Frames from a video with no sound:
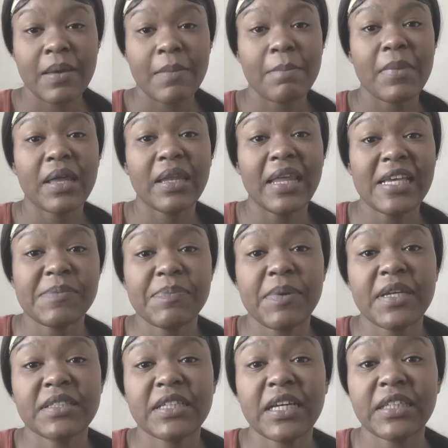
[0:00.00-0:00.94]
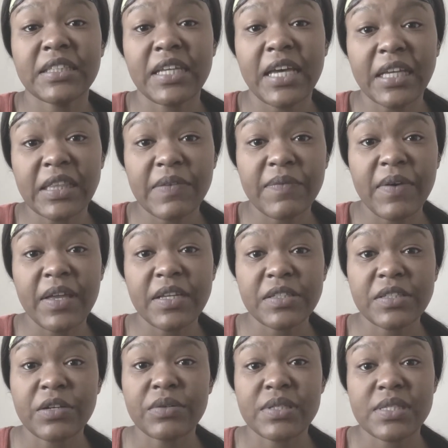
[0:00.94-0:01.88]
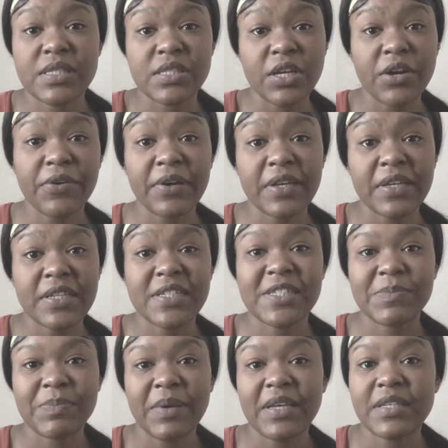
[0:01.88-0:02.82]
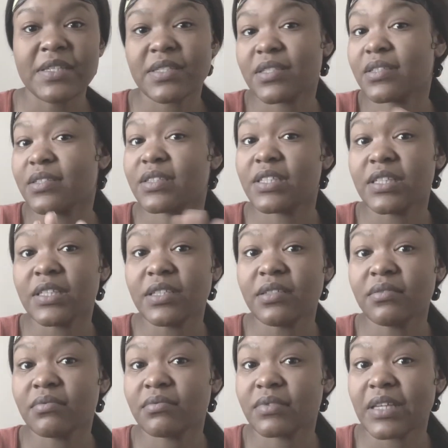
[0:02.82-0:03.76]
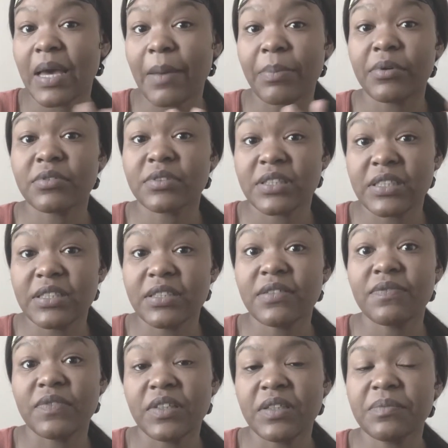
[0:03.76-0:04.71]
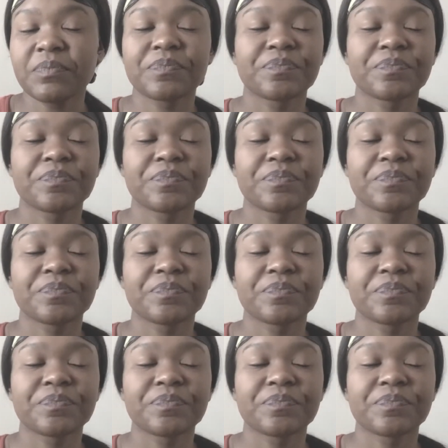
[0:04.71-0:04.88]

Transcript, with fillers: my last page got deactivated so it's Zariah space t capital tv